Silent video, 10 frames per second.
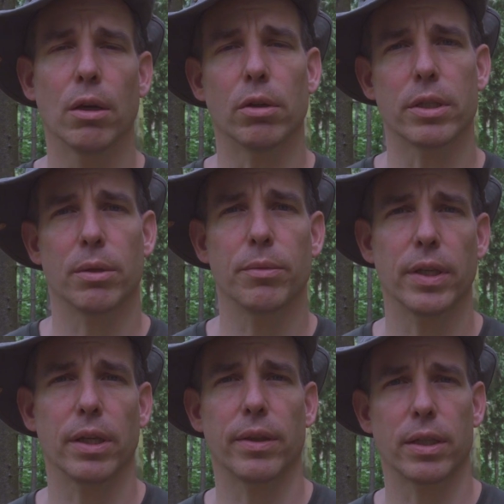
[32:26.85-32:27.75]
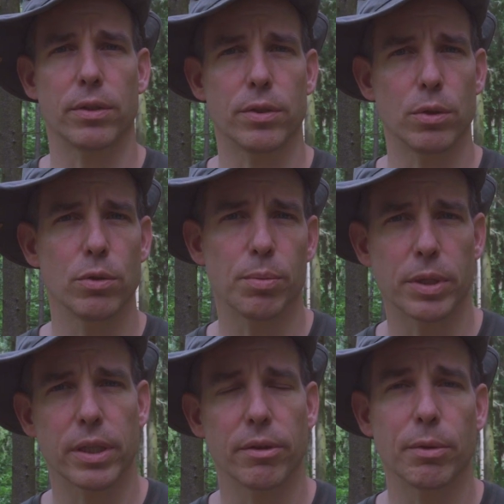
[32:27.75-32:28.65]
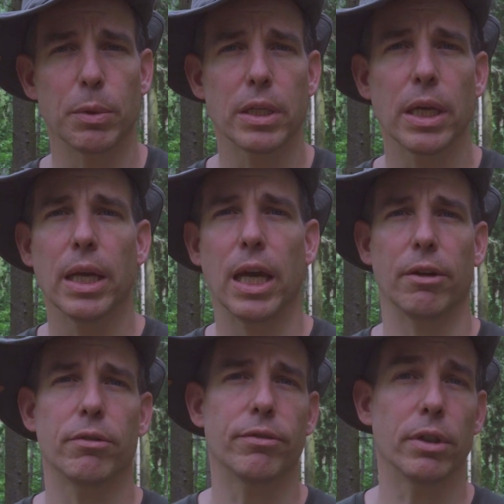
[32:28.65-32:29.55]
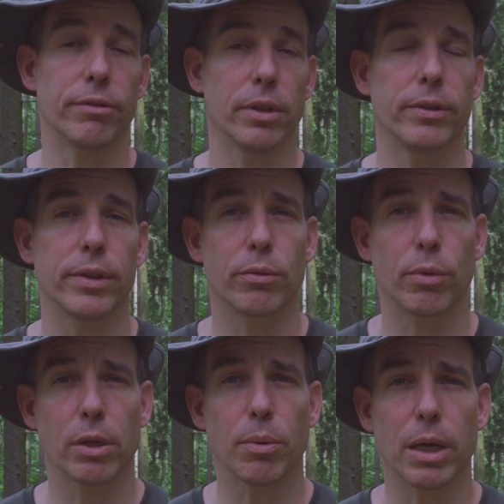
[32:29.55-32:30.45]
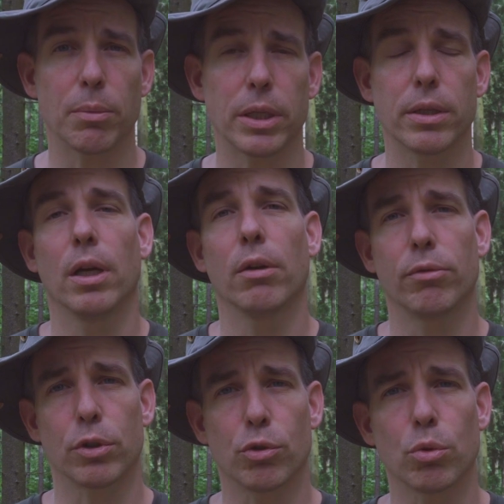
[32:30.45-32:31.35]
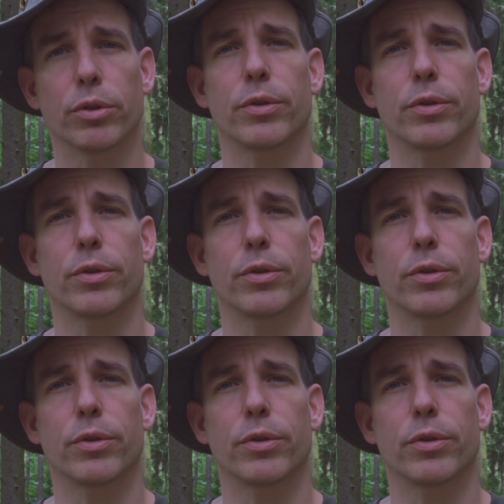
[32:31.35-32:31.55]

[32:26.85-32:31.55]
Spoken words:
or something that is used by the government have to fulfill this requirement for sure.